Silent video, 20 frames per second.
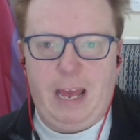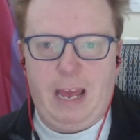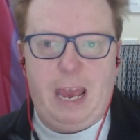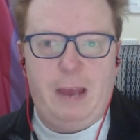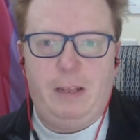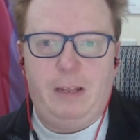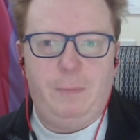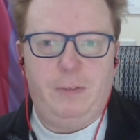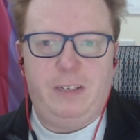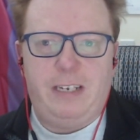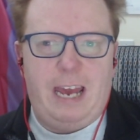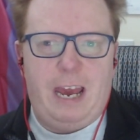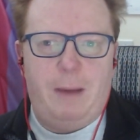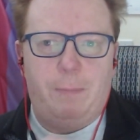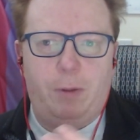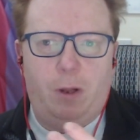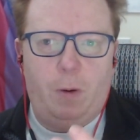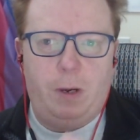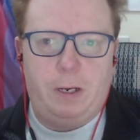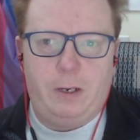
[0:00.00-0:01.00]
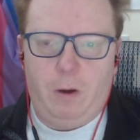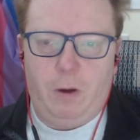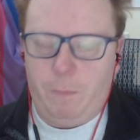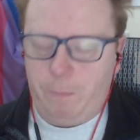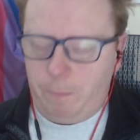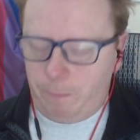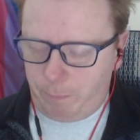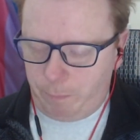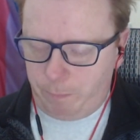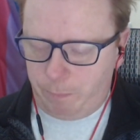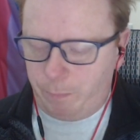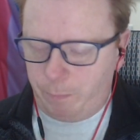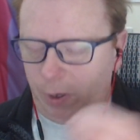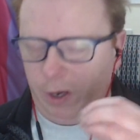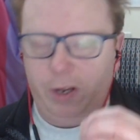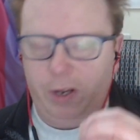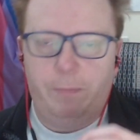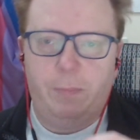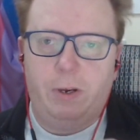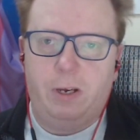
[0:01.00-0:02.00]
limited air blowing or
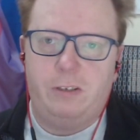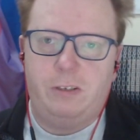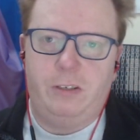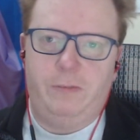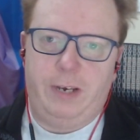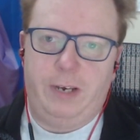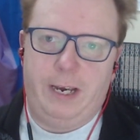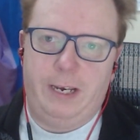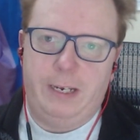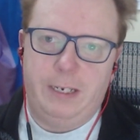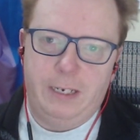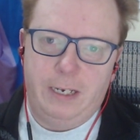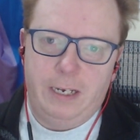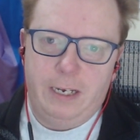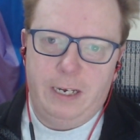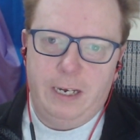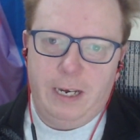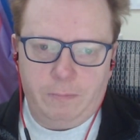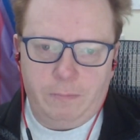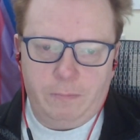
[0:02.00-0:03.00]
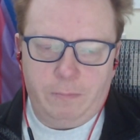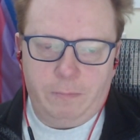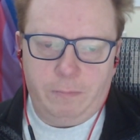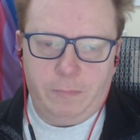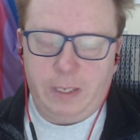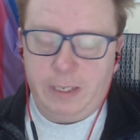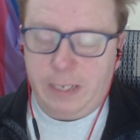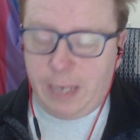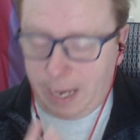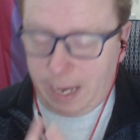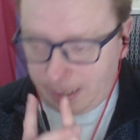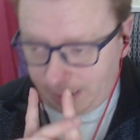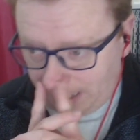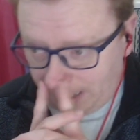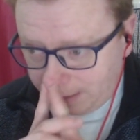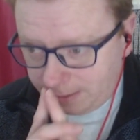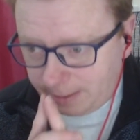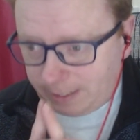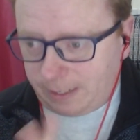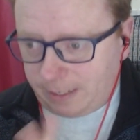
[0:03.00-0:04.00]
bursts of air but yeah,
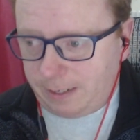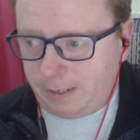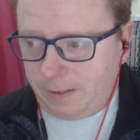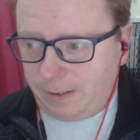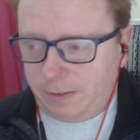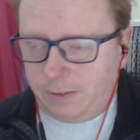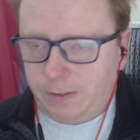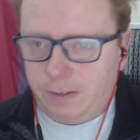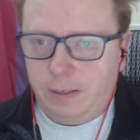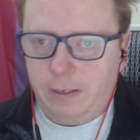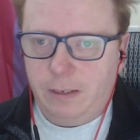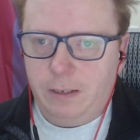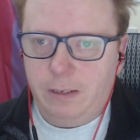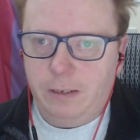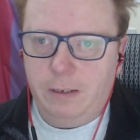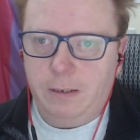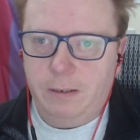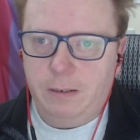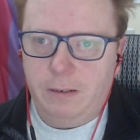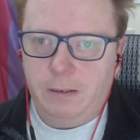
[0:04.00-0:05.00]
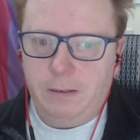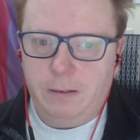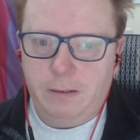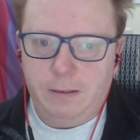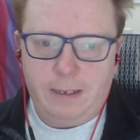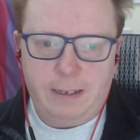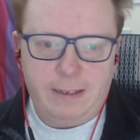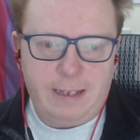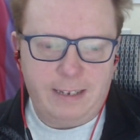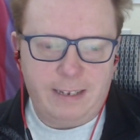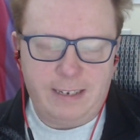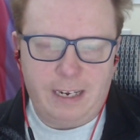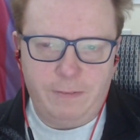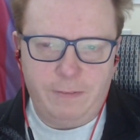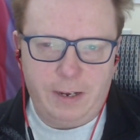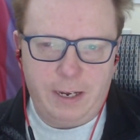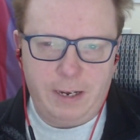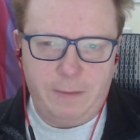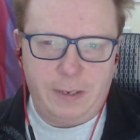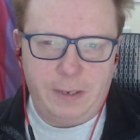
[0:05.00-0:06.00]
that is that, that's kind of
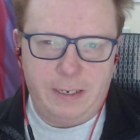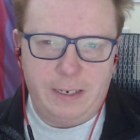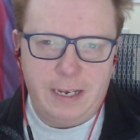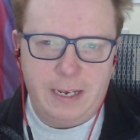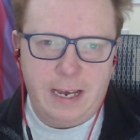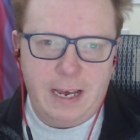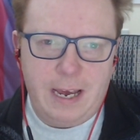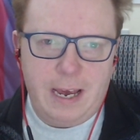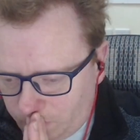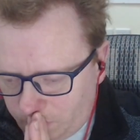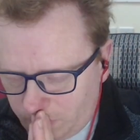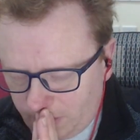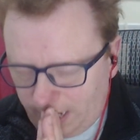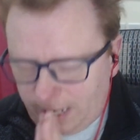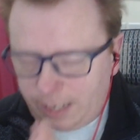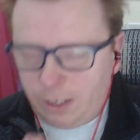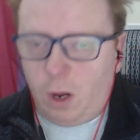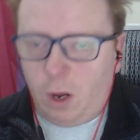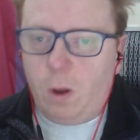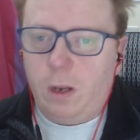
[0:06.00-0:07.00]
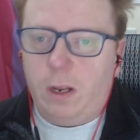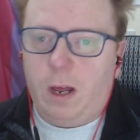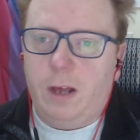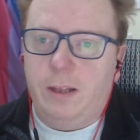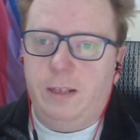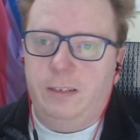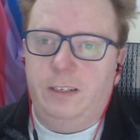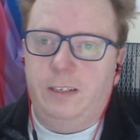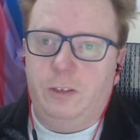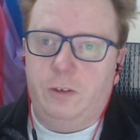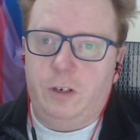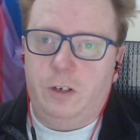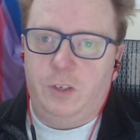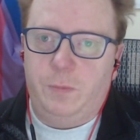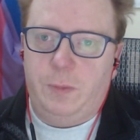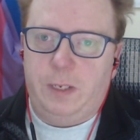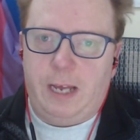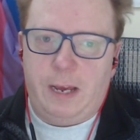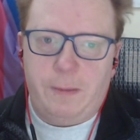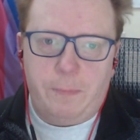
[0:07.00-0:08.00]
it. I mean, I know a lot of this is going to be
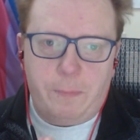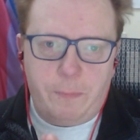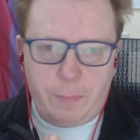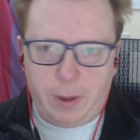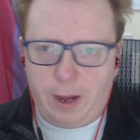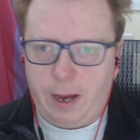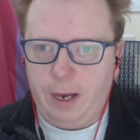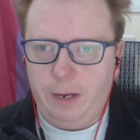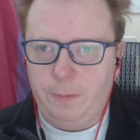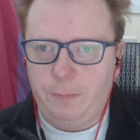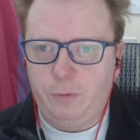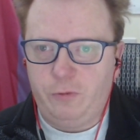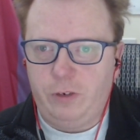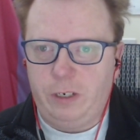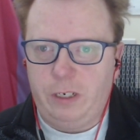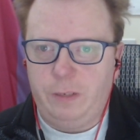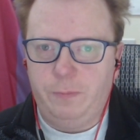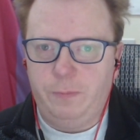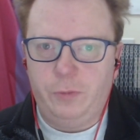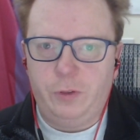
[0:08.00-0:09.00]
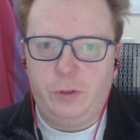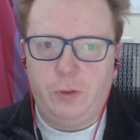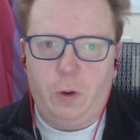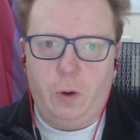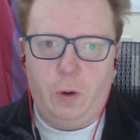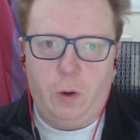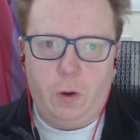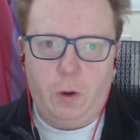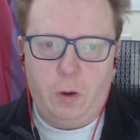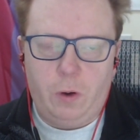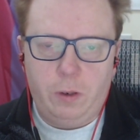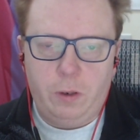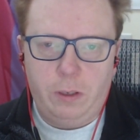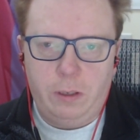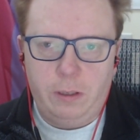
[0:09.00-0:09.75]
like pipe dreams or